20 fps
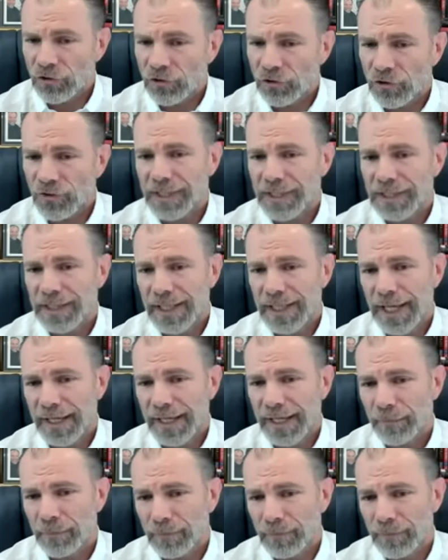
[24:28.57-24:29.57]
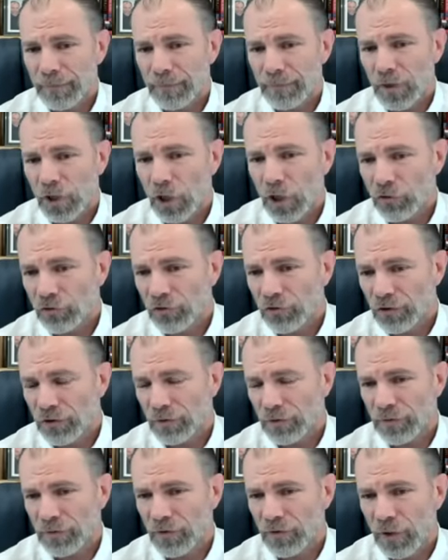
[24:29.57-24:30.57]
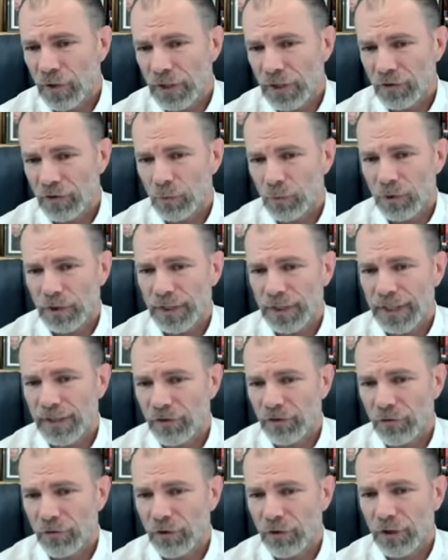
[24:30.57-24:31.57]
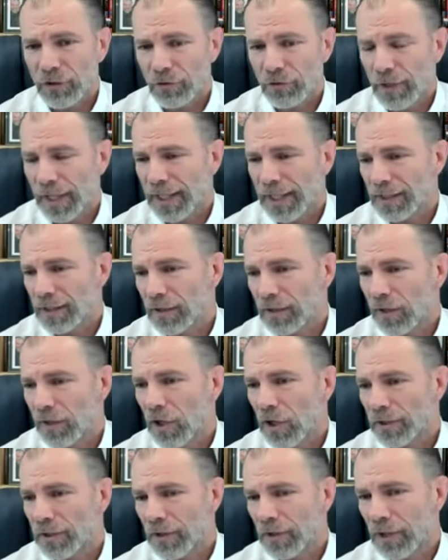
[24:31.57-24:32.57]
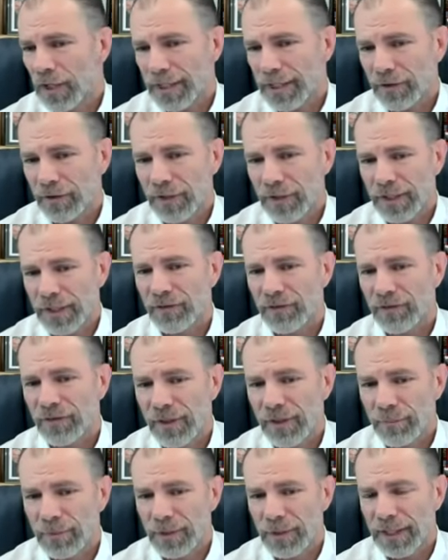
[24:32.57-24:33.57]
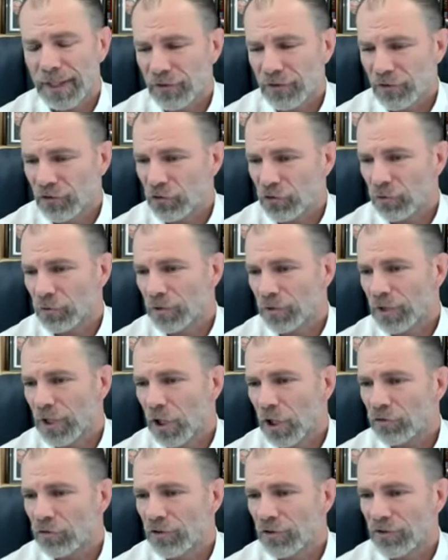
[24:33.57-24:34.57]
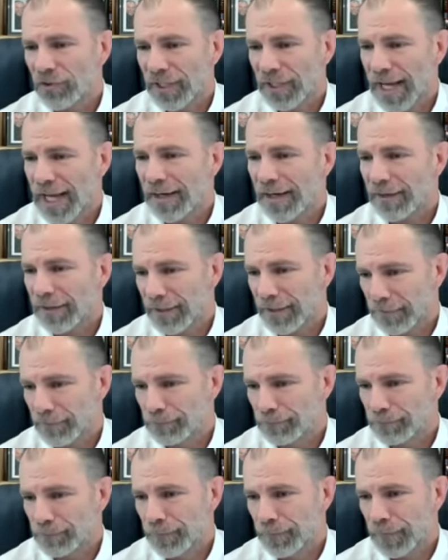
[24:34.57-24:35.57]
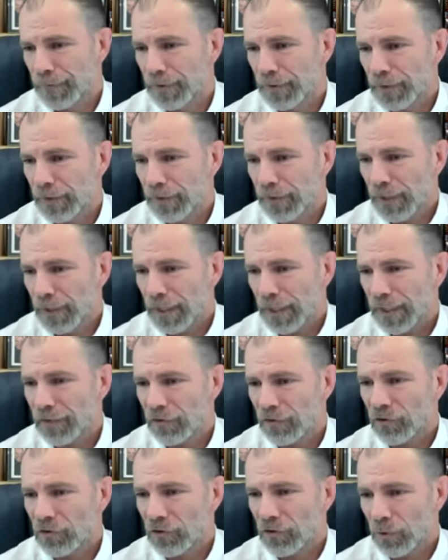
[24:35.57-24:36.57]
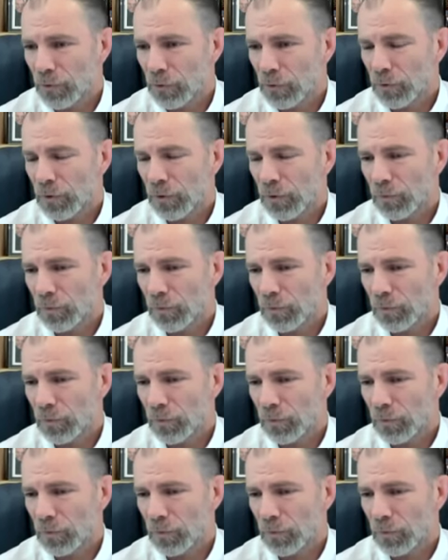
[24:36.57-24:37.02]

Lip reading: Interestingly, Adam, culture is a word that gets thrown around a lot. I don't think it's deeply understood. Culture is an outcome. And so